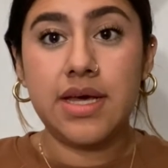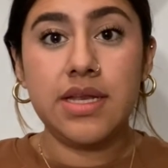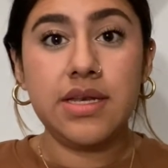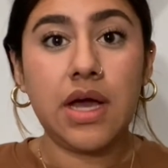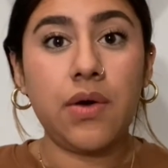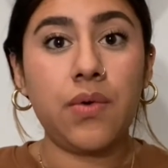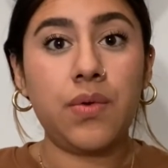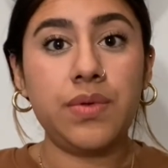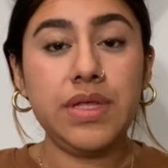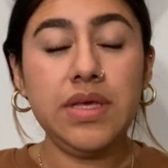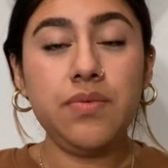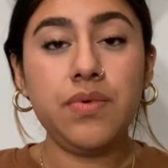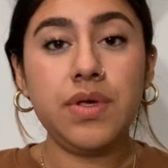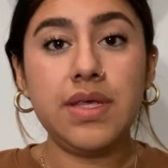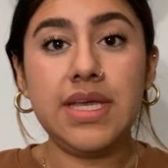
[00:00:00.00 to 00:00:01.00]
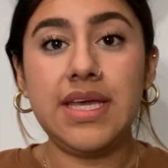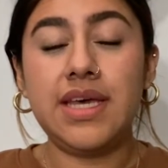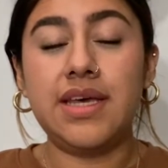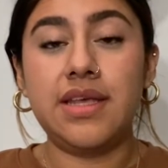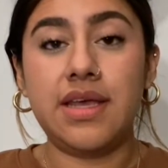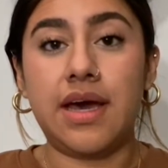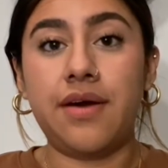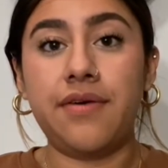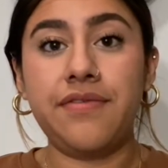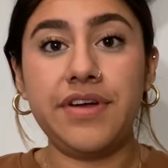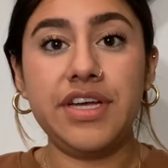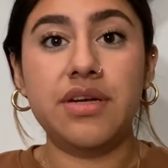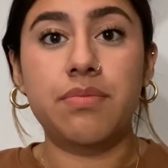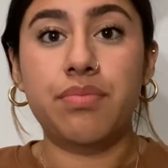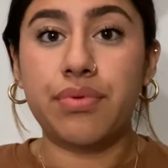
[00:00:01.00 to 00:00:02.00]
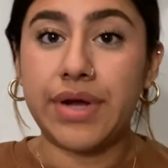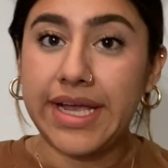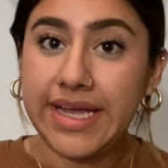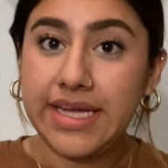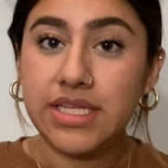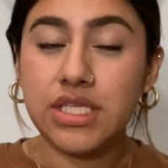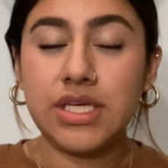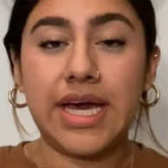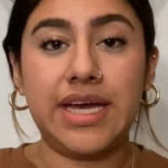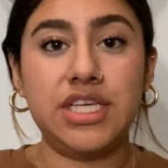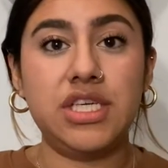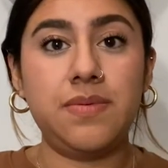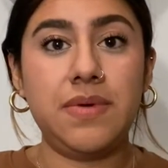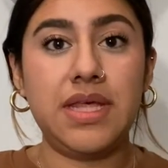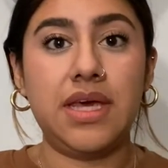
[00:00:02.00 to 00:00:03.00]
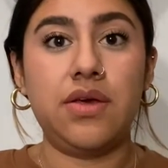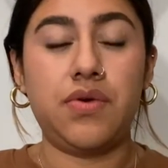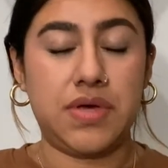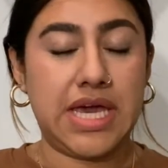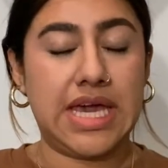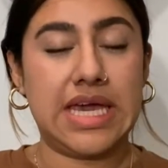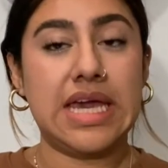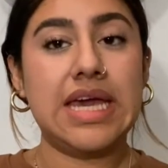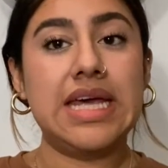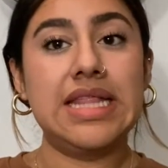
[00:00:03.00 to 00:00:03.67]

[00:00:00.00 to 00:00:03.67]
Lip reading: Not only will it allow for your brain to actually be like, okay,